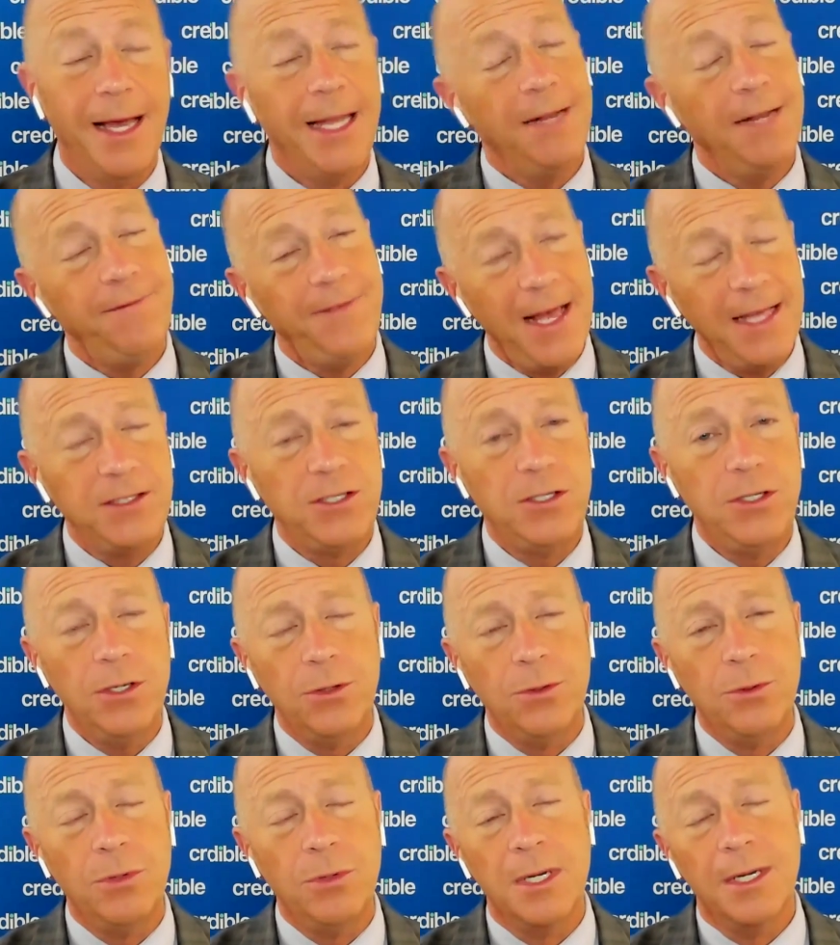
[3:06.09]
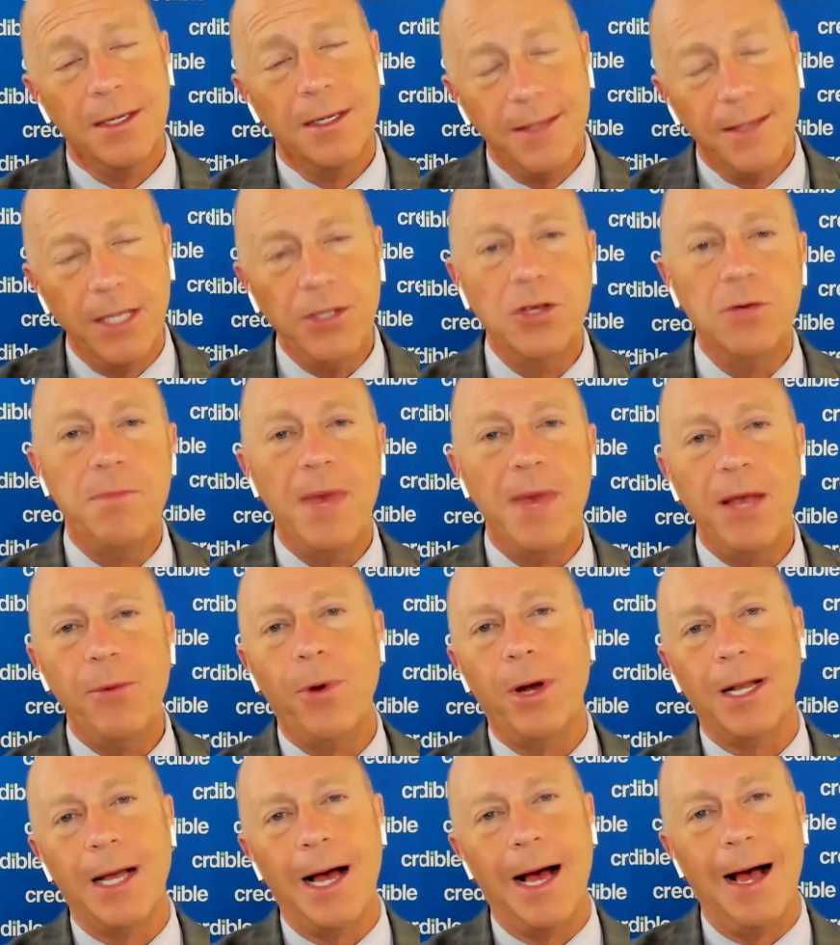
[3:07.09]
And if that's you, then you may
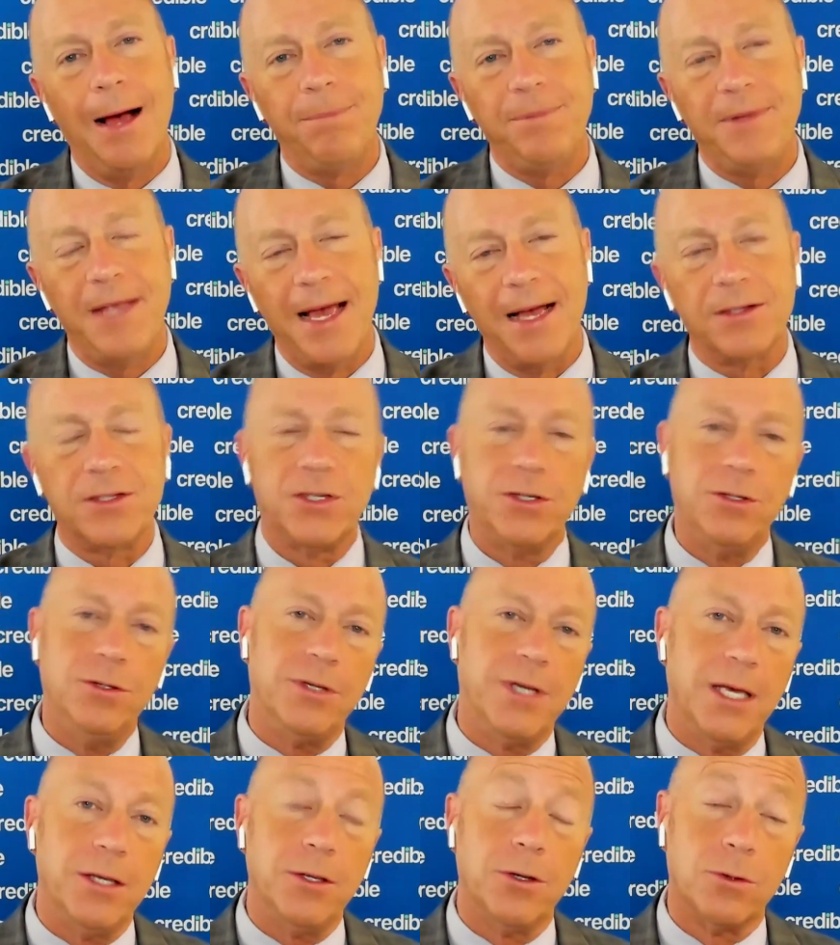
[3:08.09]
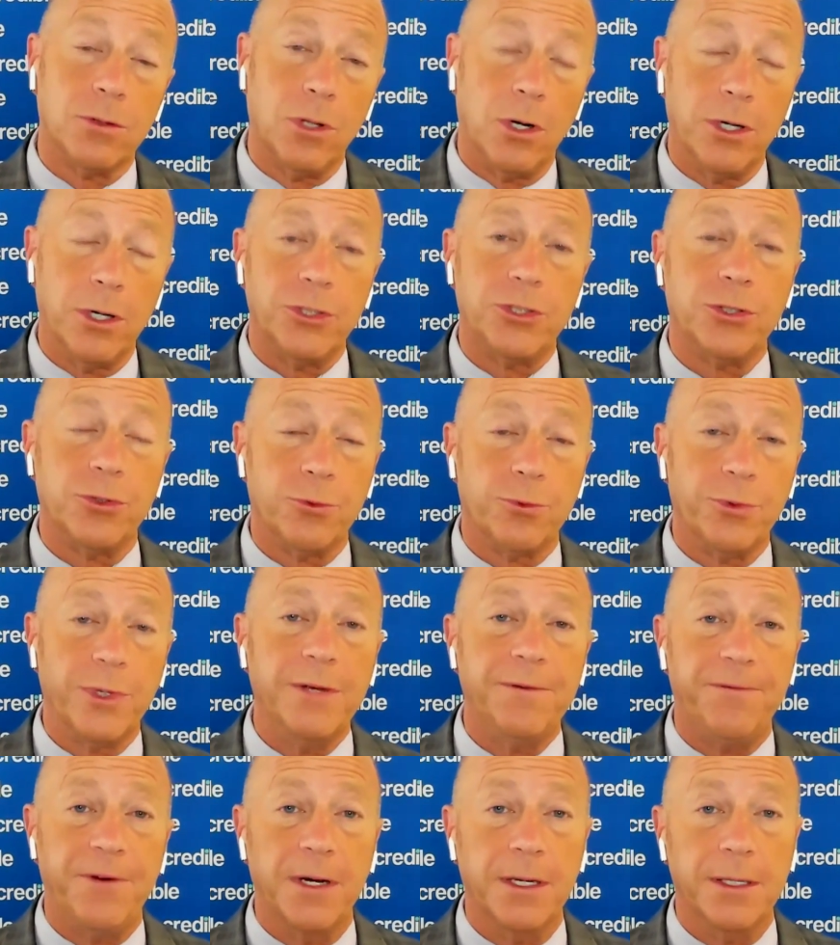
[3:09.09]
want to opt out so you get your larger
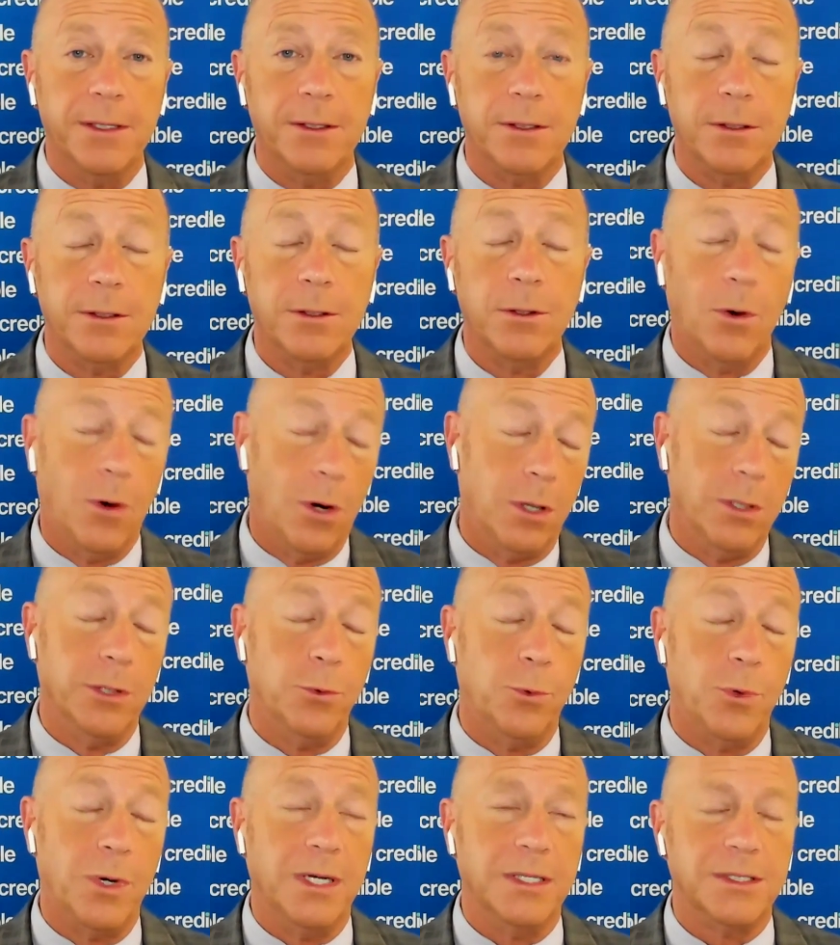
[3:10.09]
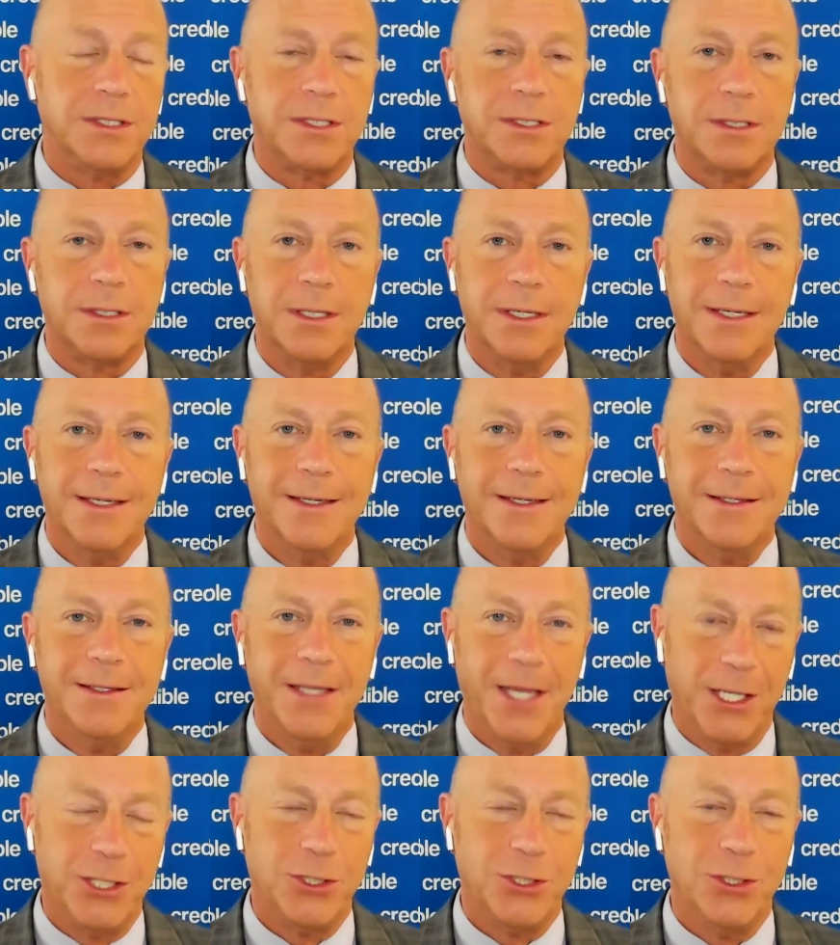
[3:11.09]
refund all at once
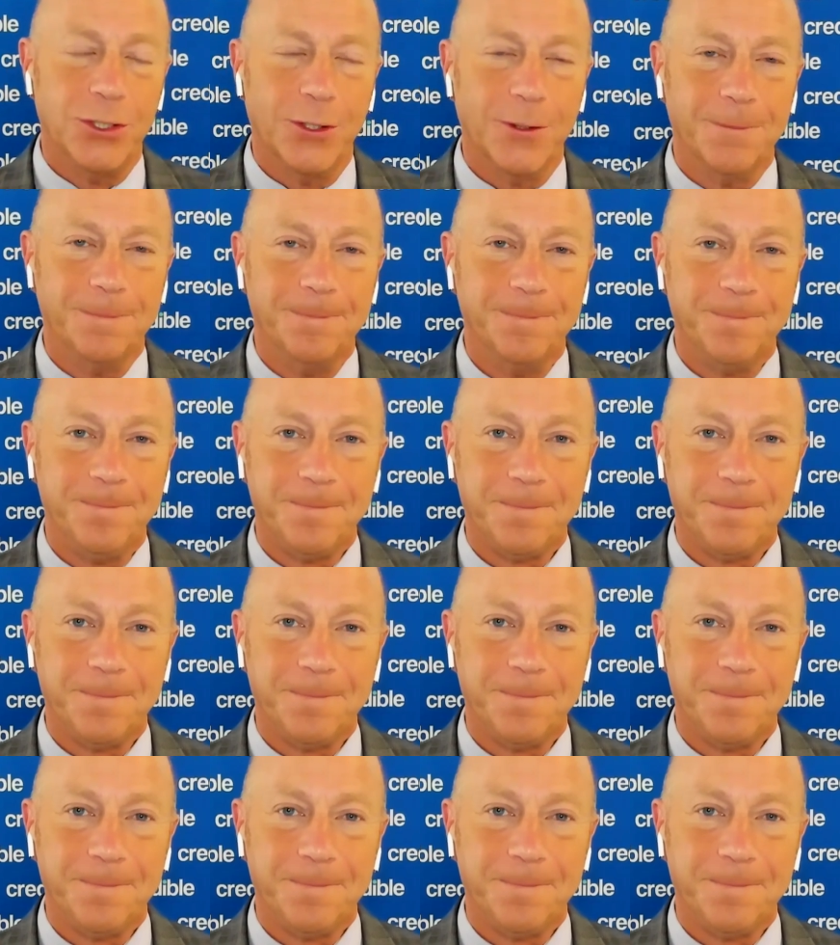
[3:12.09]
next year.